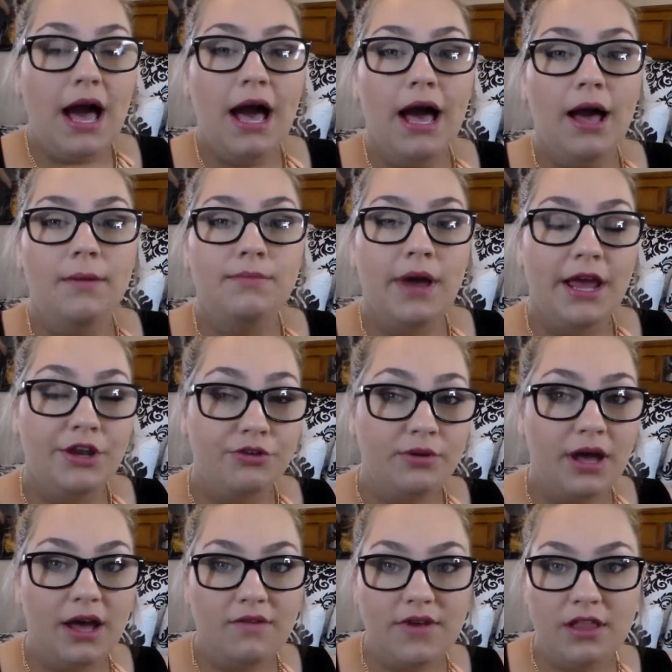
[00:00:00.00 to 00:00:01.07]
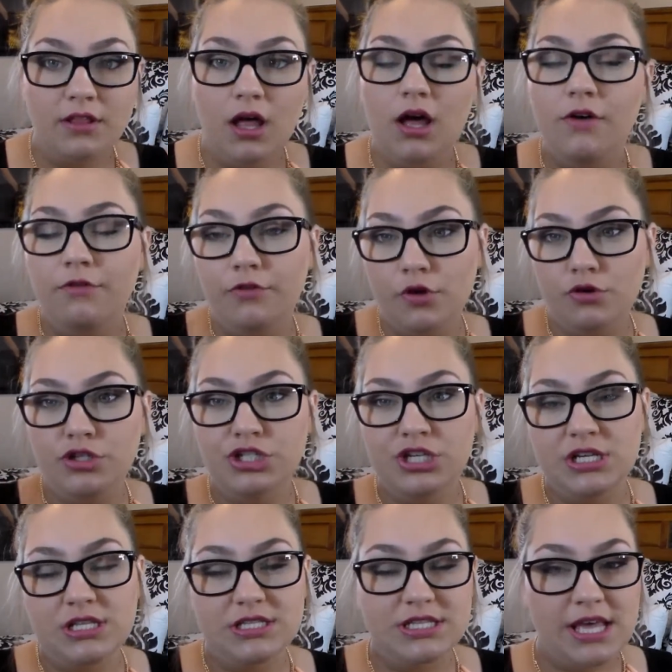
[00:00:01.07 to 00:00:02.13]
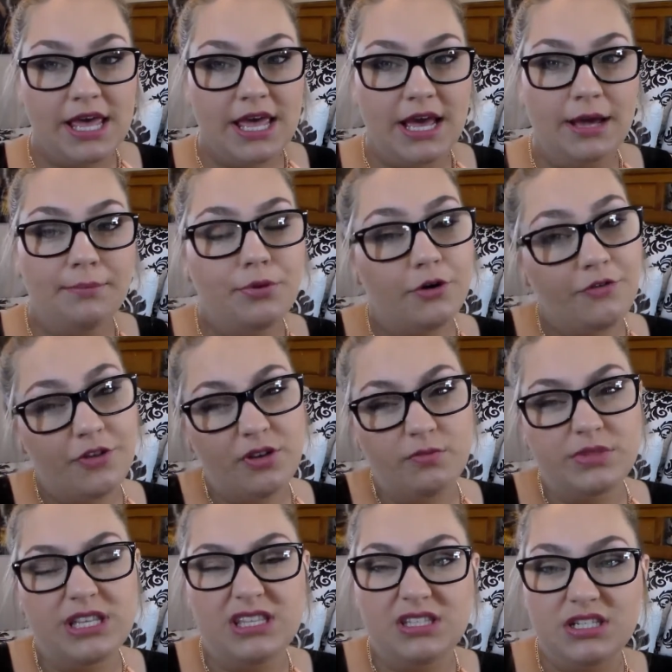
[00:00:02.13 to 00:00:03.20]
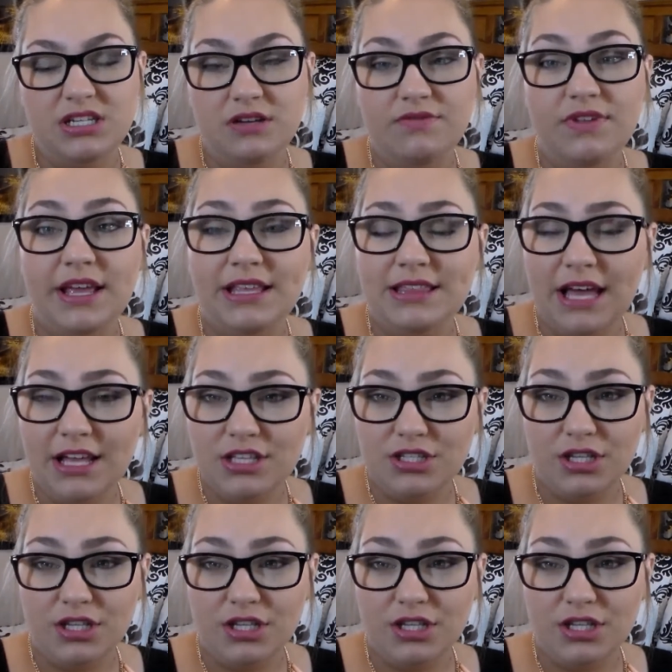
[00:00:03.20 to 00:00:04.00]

I do have a lot of lotions and perfumes and stuff like that,